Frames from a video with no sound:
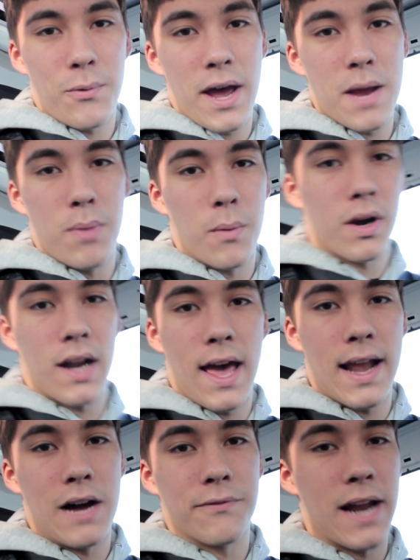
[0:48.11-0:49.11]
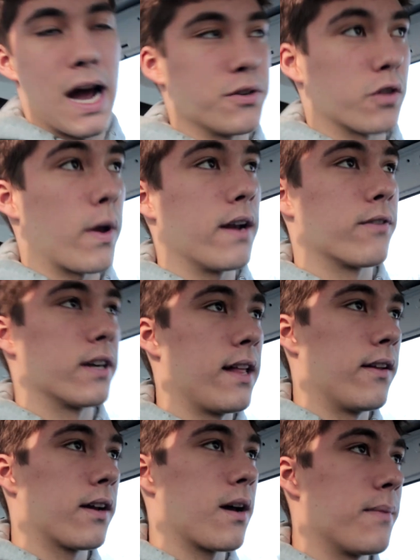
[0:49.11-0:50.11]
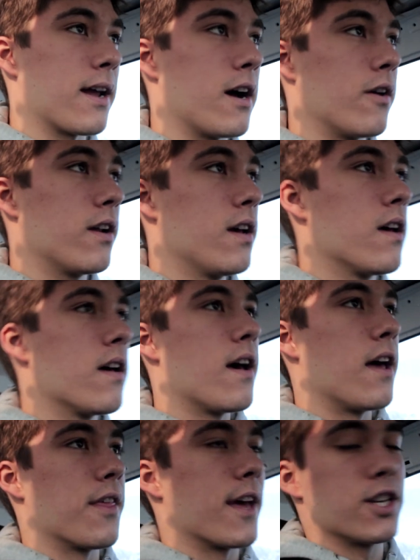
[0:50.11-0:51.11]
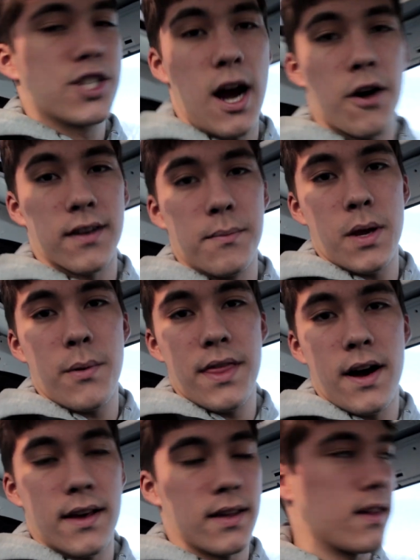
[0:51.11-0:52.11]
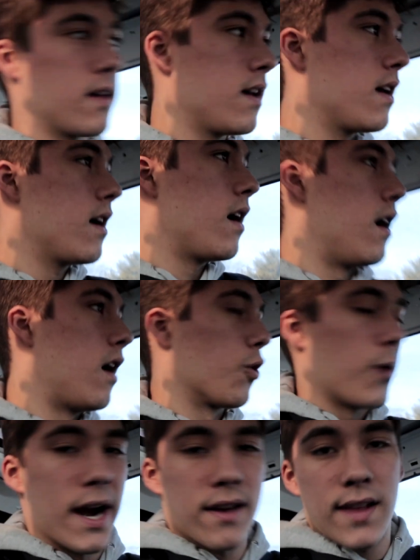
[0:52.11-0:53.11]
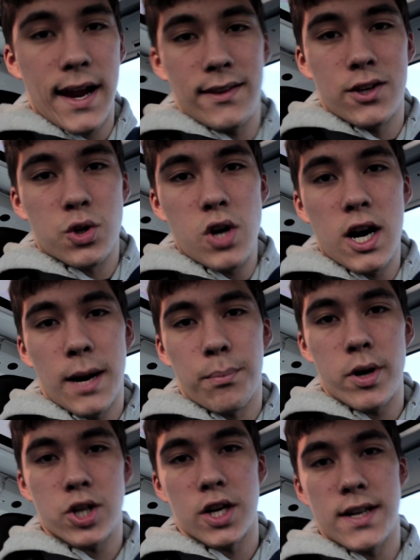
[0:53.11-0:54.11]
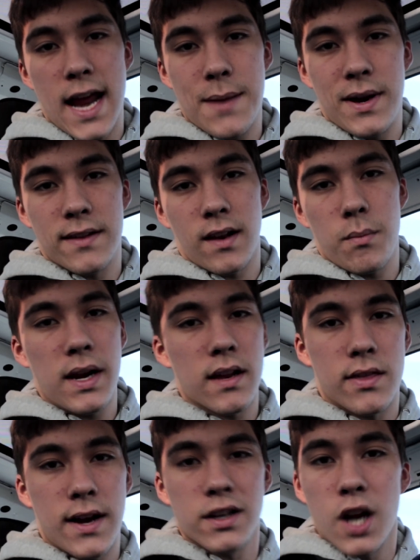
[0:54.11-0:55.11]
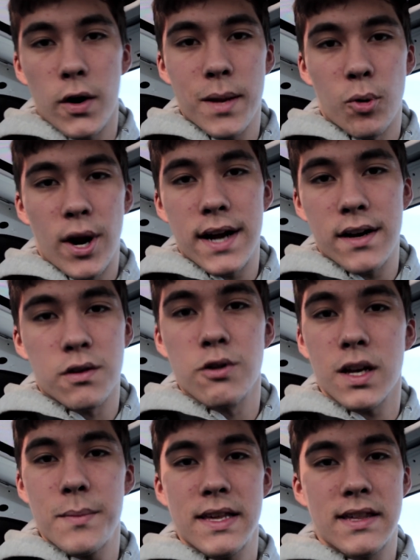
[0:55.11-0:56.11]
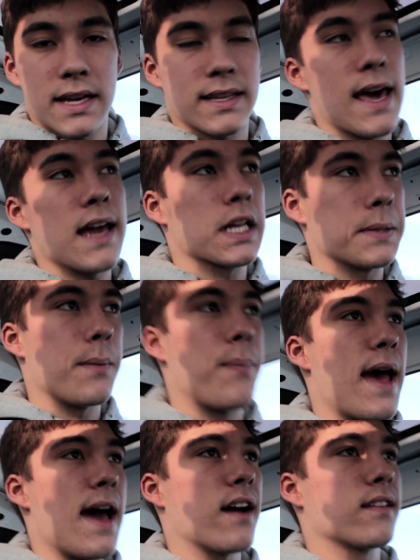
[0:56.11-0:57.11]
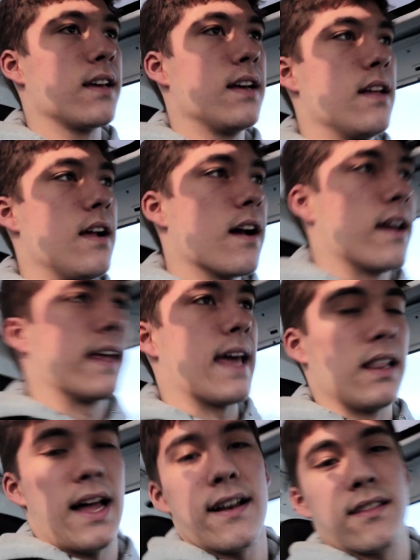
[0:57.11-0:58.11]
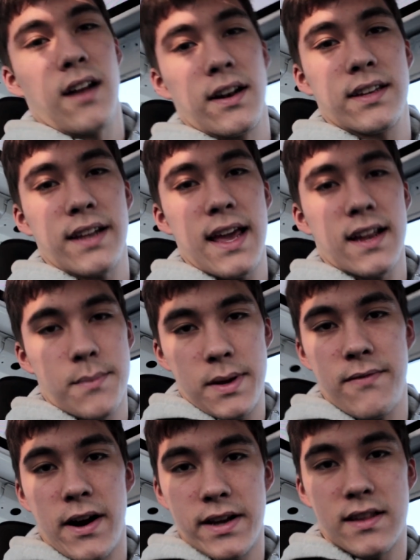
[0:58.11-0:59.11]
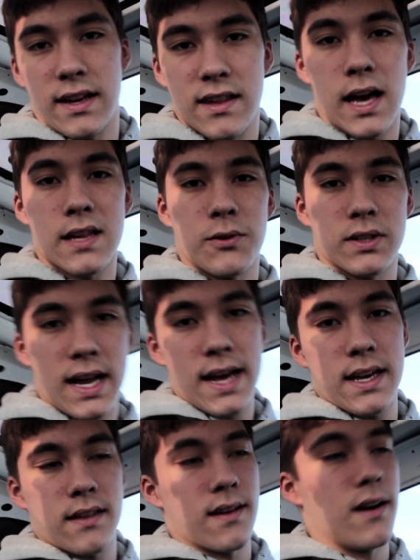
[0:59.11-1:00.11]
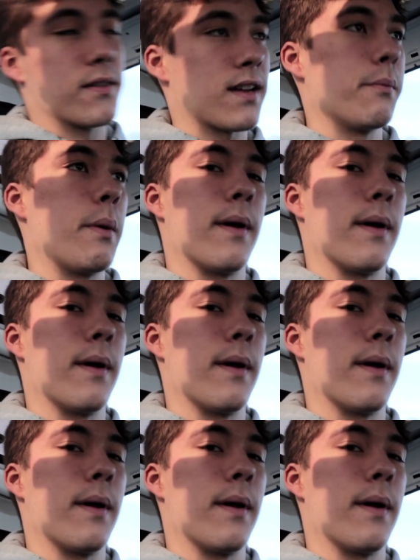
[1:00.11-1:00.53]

way, but we're gonna head off now, just waiting for Dylan to come down, and then Chow's gonna be with us. Uh, Orion's taking the truck. I'm pretty sure Damien's gonna meet us there, Tony Miranda. So it's gonna be a sick day, it's gonna be packed. Gonna get lots done today, gonna be a very successful day, so it's gonna be